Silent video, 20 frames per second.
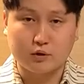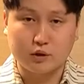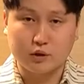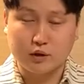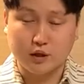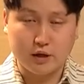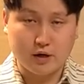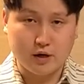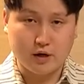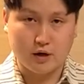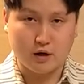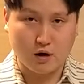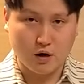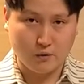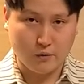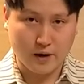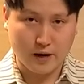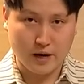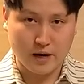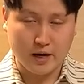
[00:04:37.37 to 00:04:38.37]
to clear
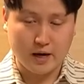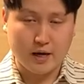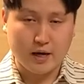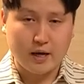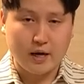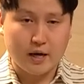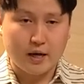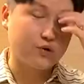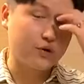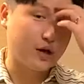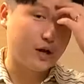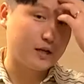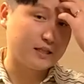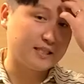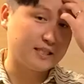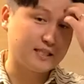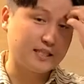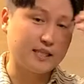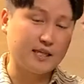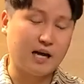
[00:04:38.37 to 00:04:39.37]
away. can
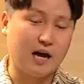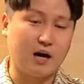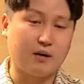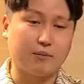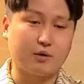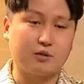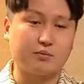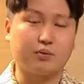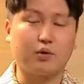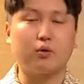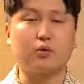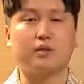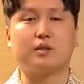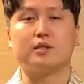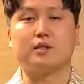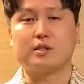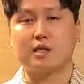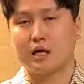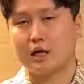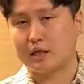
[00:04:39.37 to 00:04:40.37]
see how much
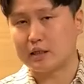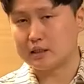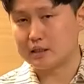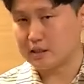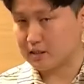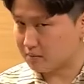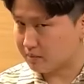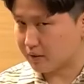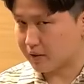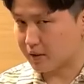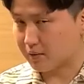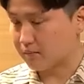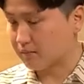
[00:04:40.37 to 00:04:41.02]
proteins are in this beer.